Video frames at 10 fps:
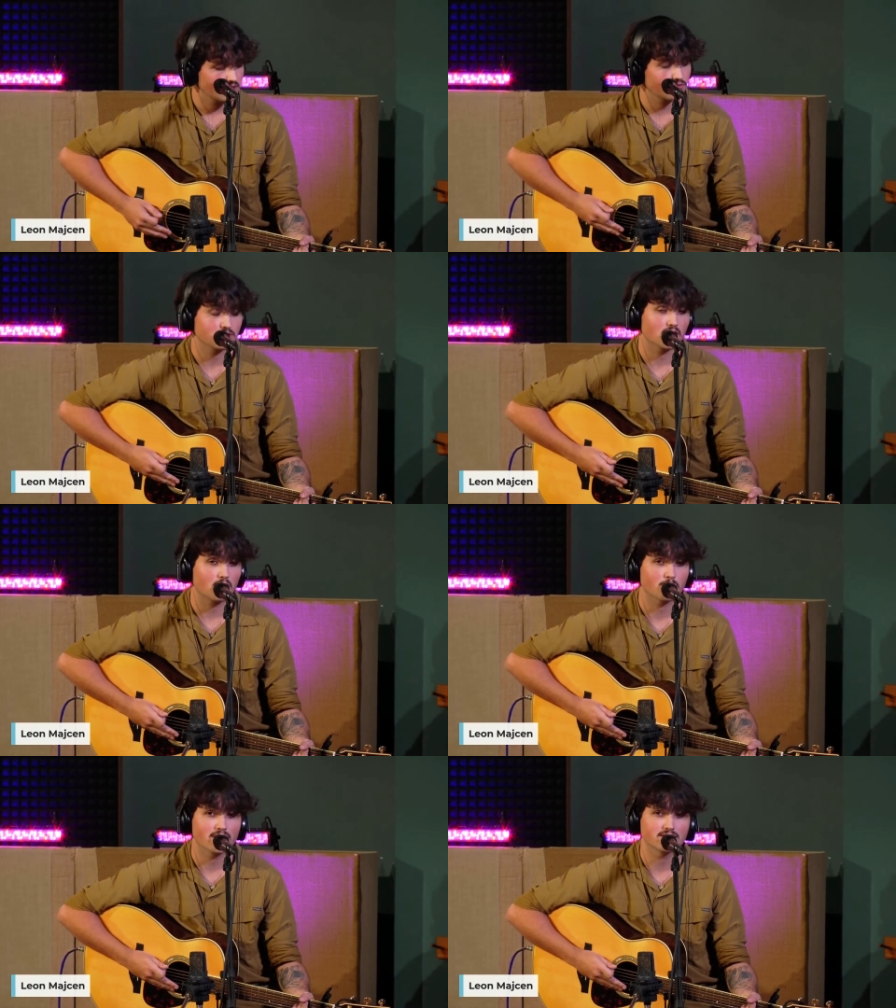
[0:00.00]
This one's
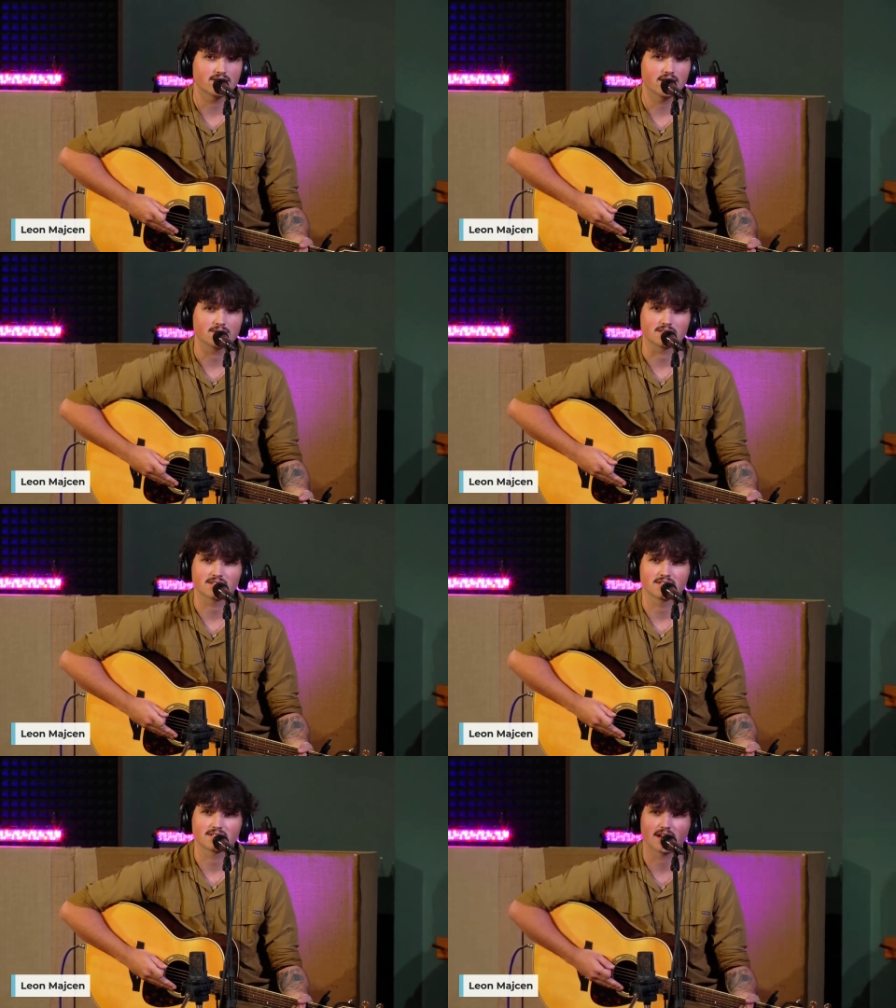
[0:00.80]
called Raise a
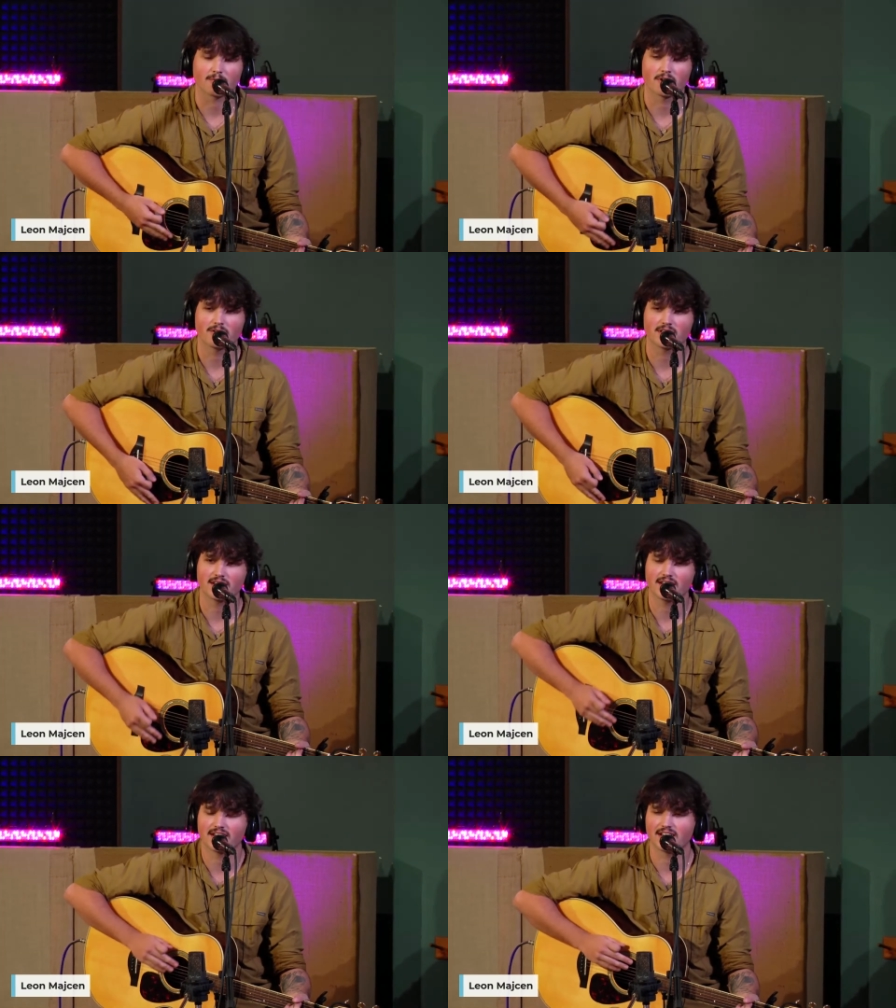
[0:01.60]
Toast. I wrote
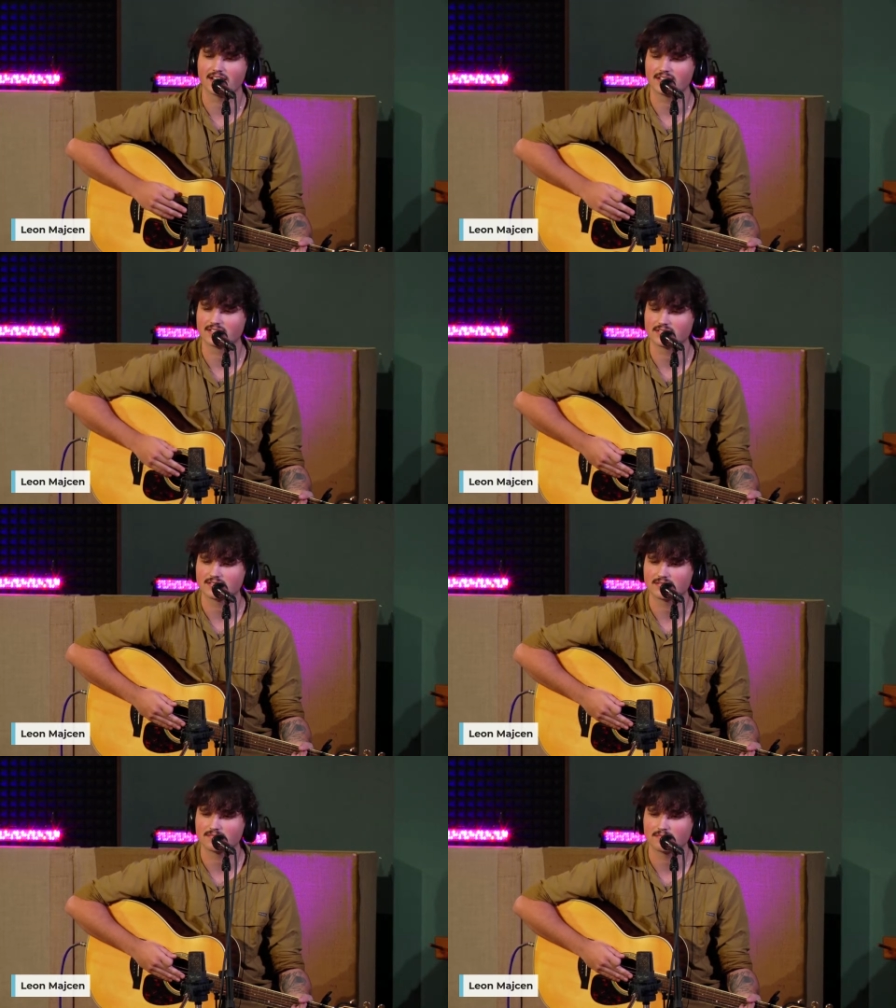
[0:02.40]
it
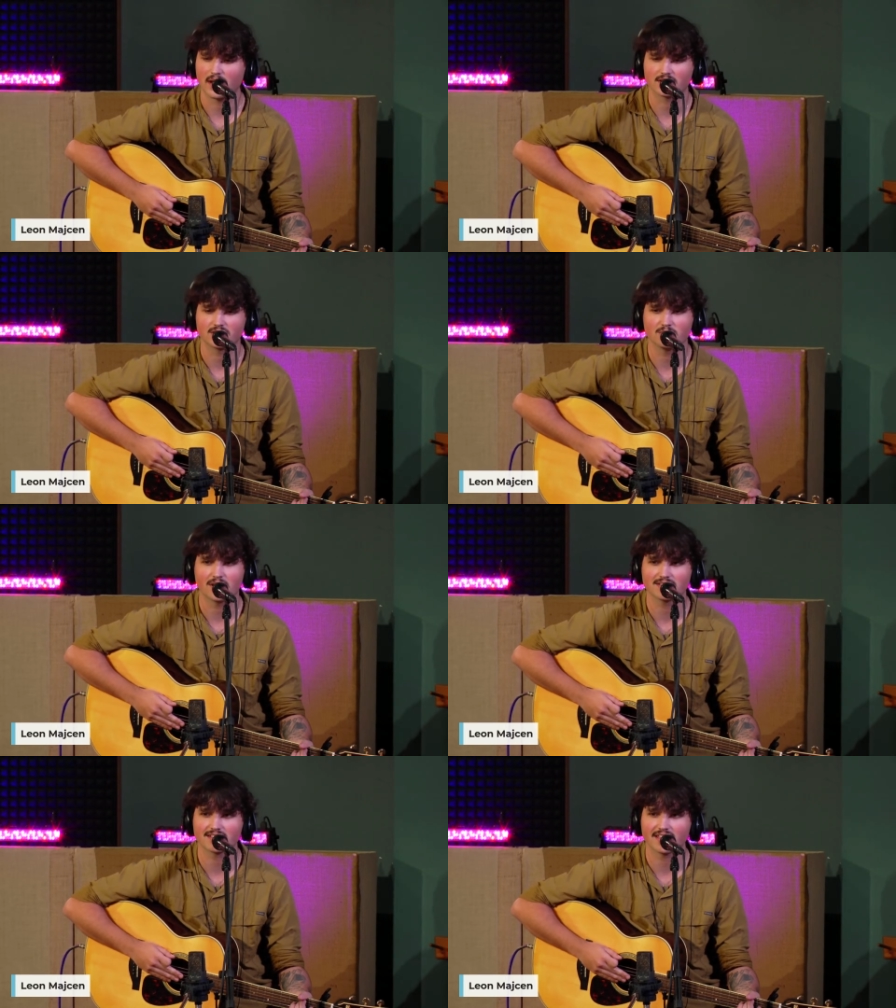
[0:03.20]
about 2
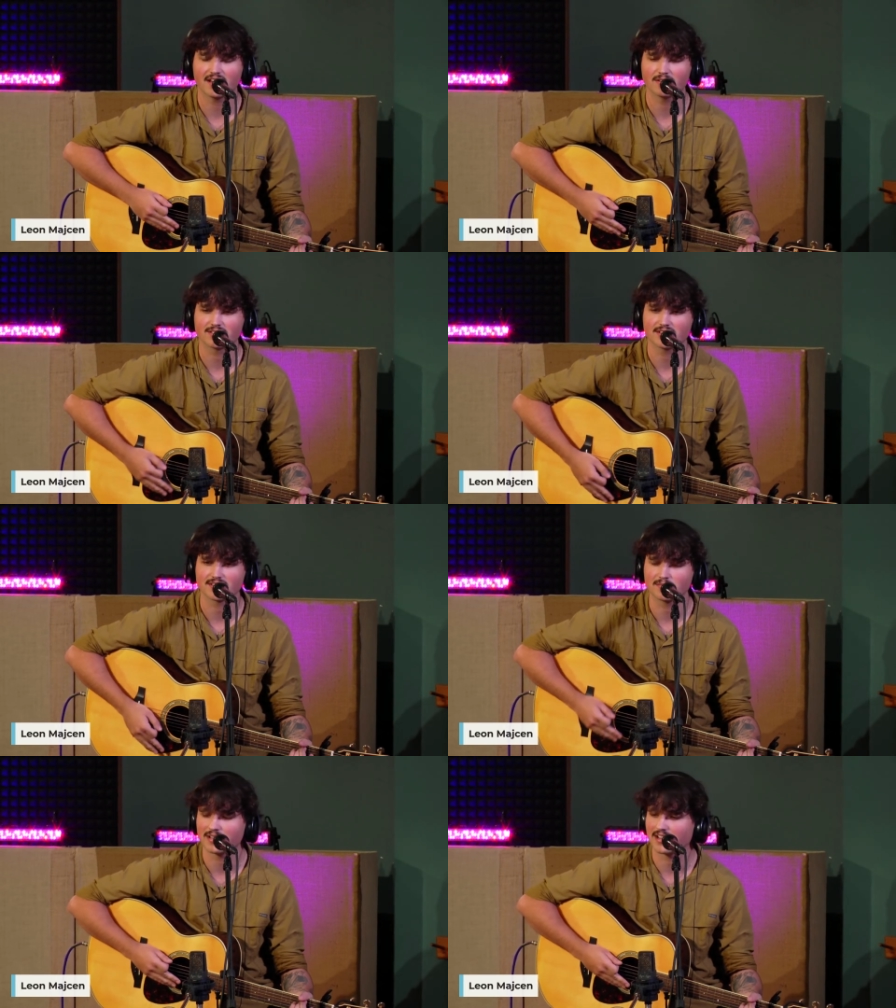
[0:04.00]
months ago. It's
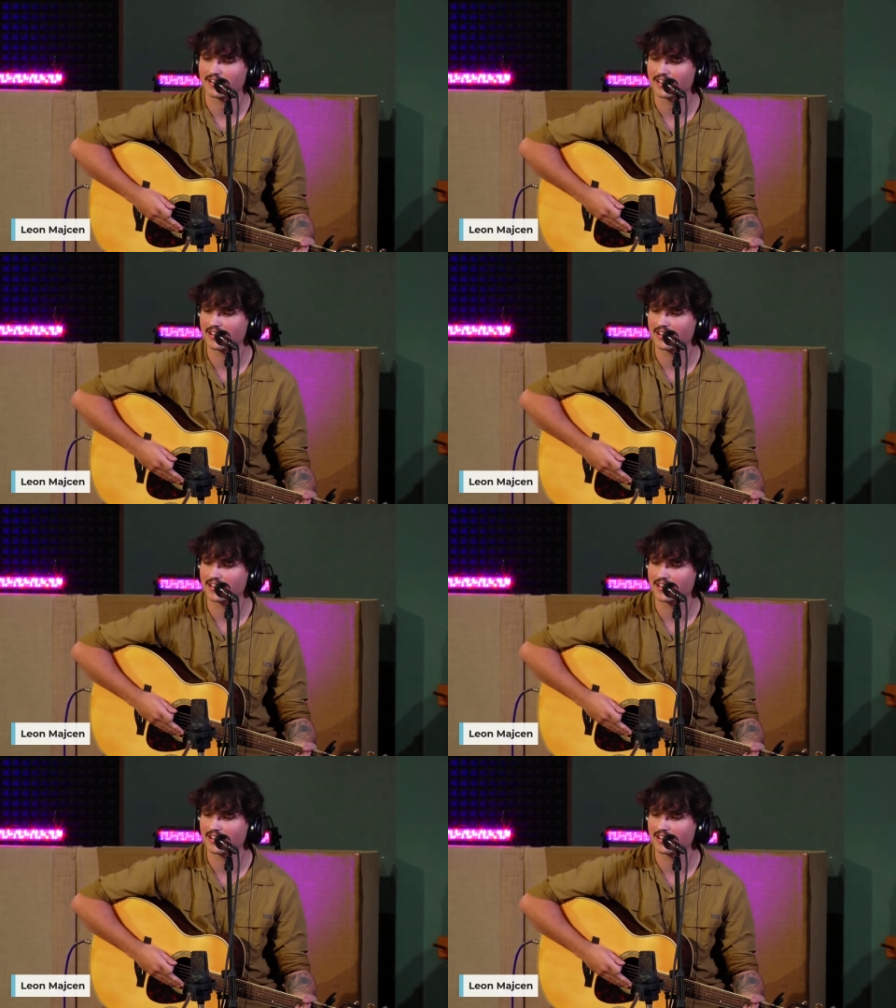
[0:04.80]
just about,